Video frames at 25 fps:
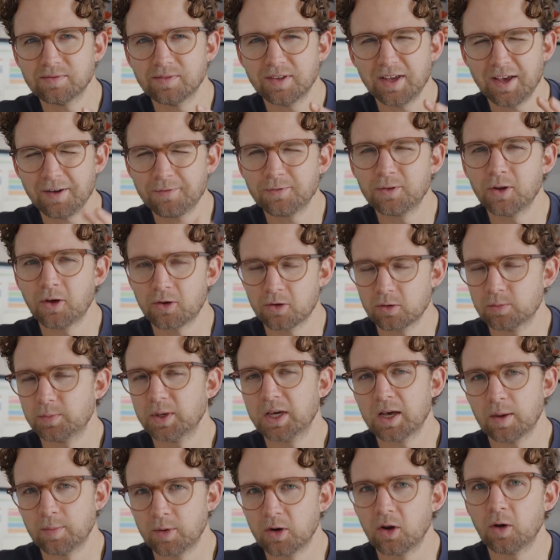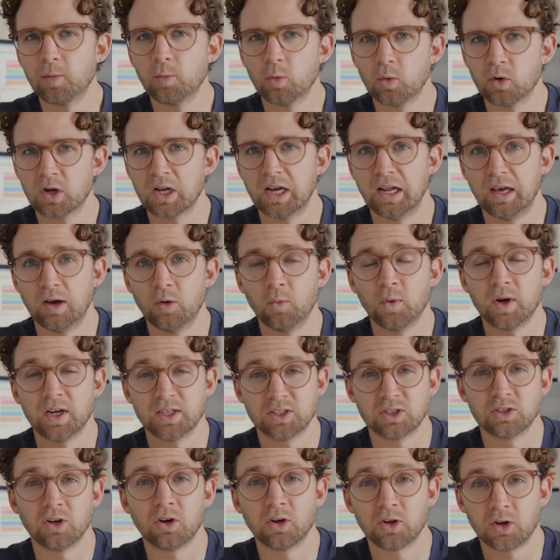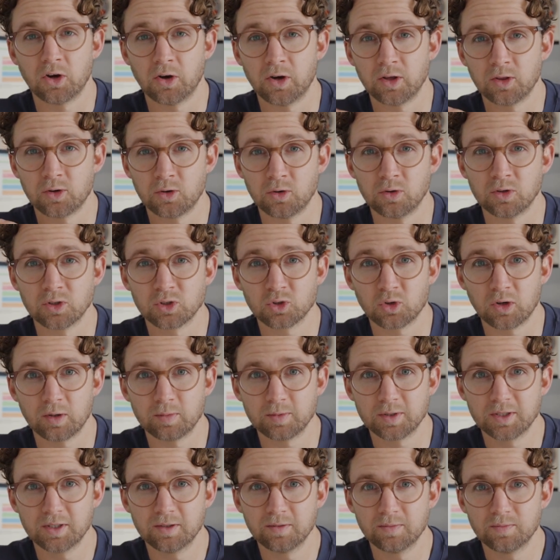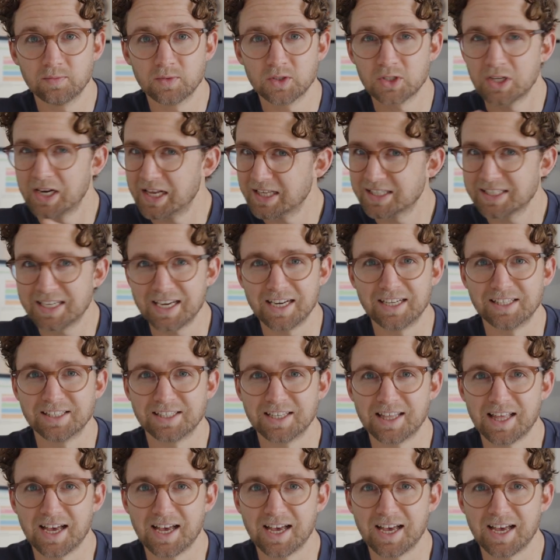If not, it'll become a lot more clear when I start going through the script. So let's get into